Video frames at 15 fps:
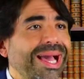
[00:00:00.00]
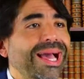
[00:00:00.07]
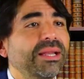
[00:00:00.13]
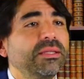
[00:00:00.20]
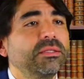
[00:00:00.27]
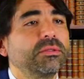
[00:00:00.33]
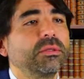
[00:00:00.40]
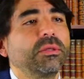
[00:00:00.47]

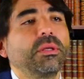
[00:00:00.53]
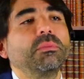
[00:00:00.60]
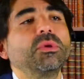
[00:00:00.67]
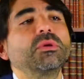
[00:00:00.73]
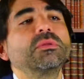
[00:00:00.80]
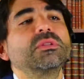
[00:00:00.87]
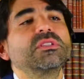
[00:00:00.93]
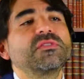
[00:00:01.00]
adding to the
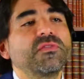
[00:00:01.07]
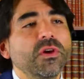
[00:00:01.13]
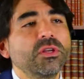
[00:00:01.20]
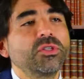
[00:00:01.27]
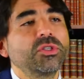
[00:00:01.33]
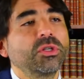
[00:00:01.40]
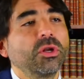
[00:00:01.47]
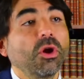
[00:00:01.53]
immune
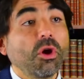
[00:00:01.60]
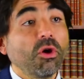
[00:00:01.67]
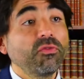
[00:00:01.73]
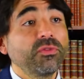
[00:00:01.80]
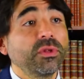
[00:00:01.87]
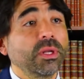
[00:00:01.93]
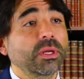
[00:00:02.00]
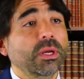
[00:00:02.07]
dysfunction
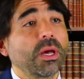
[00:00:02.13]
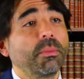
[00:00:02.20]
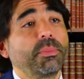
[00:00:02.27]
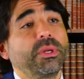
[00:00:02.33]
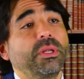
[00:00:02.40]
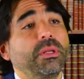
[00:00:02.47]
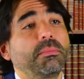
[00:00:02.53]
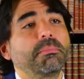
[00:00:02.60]
often
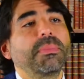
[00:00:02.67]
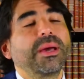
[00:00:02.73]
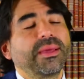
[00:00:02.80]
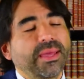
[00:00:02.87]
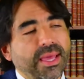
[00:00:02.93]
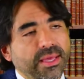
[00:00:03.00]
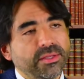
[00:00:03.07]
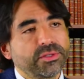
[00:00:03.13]
accompanied
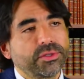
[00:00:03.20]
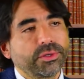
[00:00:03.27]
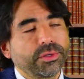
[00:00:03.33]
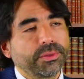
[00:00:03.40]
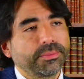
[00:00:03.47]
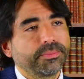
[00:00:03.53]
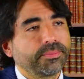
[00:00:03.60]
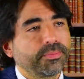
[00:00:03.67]
by cancer.